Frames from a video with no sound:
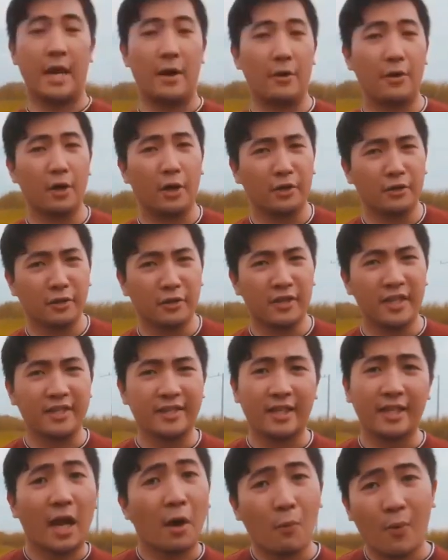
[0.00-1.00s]
Now, another
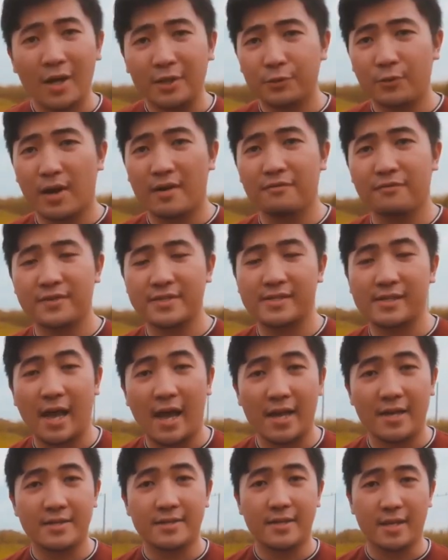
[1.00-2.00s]
thing that I want to
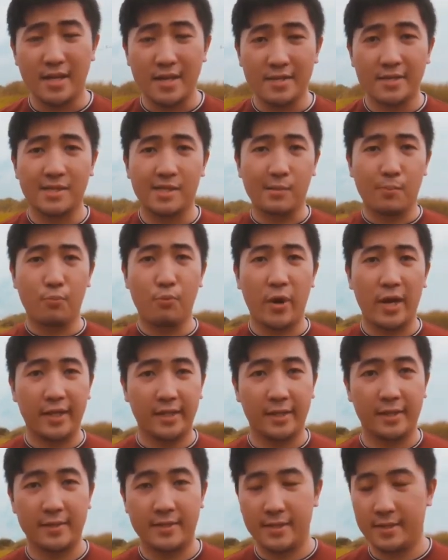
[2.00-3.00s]
emphasize is the
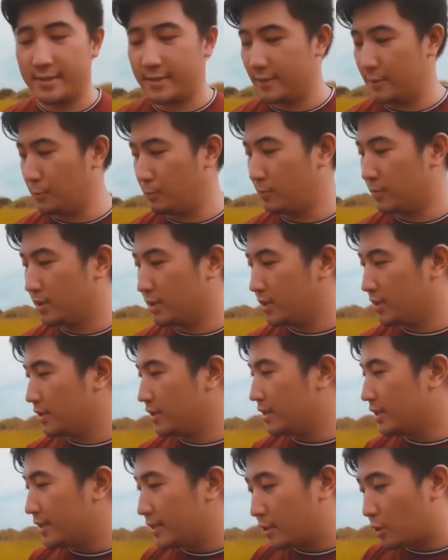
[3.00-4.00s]
braking system.
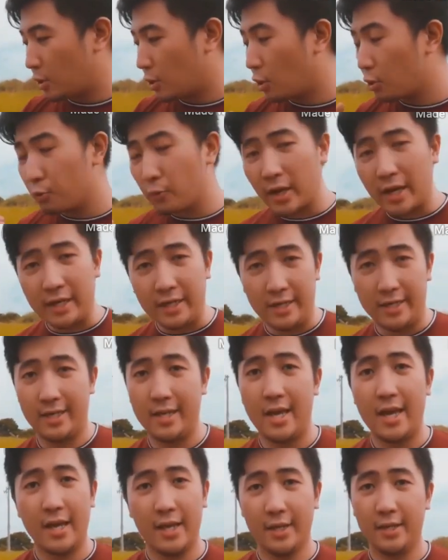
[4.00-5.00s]

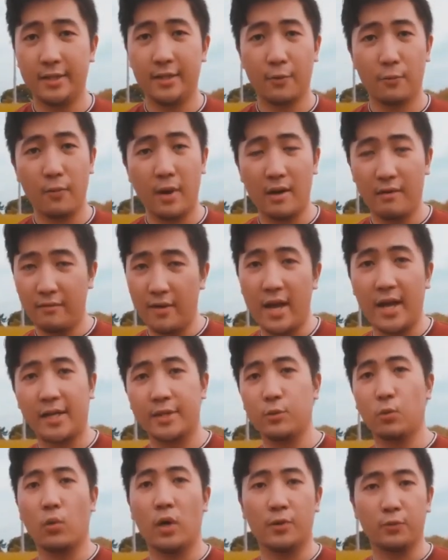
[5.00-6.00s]
Already in the Rev
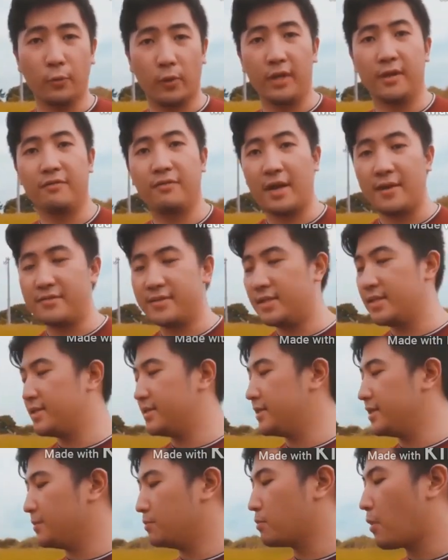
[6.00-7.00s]
X
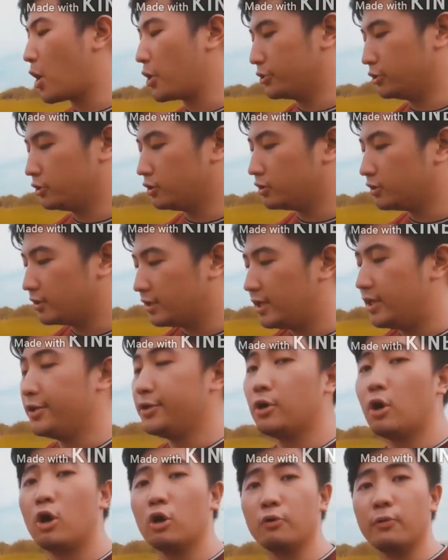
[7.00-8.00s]
125cc model,
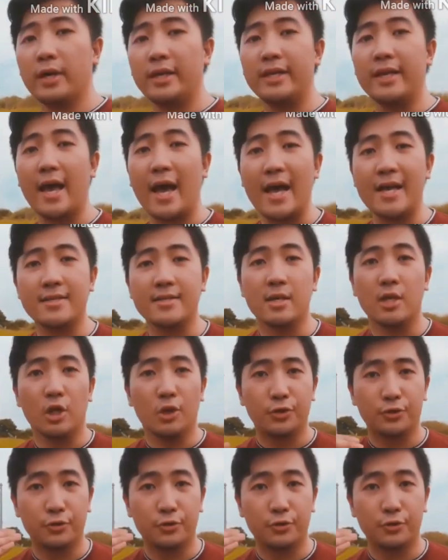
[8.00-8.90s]
it already has